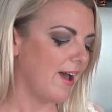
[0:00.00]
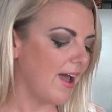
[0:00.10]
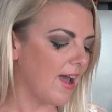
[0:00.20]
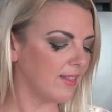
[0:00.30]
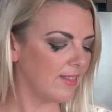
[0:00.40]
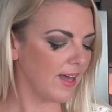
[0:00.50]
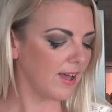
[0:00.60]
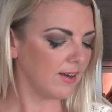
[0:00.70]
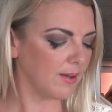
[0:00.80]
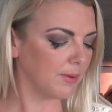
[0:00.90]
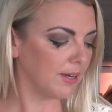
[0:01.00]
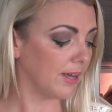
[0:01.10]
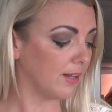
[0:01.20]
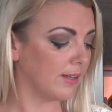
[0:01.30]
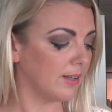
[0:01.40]
And then I'm going to
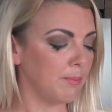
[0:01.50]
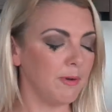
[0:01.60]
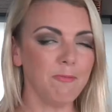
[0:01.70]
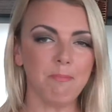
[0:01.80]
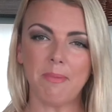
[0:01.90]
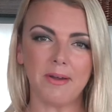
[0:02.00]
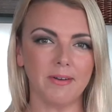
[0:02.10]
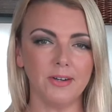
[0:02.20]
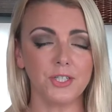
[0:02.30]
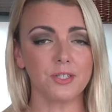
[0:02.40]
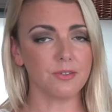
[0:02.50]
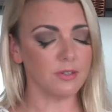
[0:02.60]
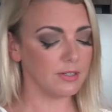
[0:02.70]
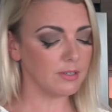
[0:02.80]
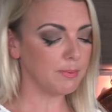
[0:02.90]
get a little bit of butter, just for
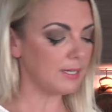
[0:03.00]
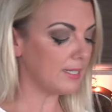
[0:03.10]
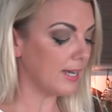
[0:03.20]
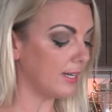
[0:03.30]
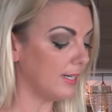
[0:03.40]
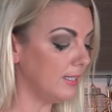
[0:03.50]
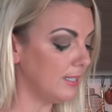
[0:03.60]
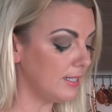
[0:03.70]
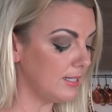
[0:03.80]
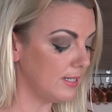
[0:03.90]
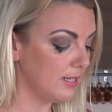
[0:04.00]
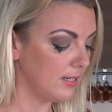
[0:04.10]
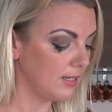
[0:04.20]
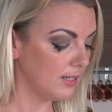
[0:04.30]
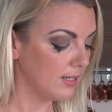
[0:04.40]
a little bit of decadence.
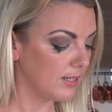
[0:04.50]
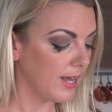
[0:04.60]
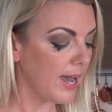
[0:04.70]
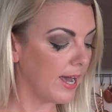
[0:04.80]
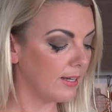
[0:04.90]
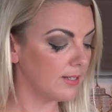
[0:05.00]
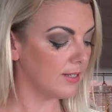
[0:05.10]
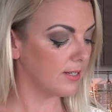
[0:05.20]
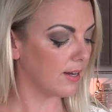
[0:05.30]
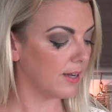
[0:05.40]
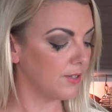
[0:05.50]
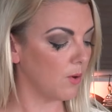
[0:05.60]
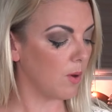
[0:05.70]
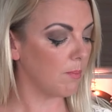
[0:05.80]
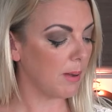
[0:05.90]
And I
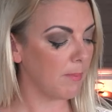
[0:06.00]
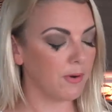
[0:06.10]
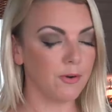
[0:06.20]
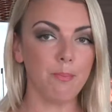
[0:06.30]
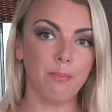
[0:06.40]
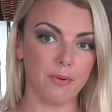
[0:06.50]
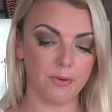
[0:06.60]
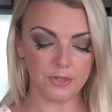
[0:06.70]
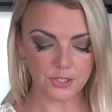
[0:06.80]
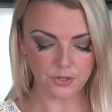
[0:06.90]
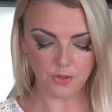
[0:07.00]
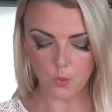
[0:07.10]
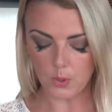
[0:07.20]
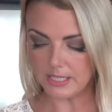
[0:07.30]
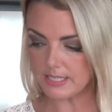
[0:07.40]
don't want my butter to burn, so the
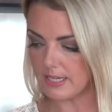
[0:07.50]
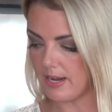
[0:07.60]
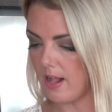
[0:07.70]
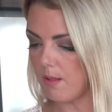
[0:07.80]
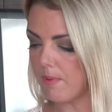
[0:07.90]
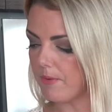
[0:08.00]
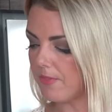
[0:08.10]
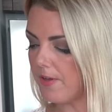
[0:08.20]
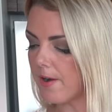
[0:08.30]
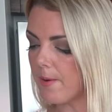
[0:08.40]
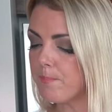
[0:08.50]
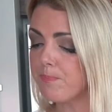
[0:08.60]
oil is going to help out there.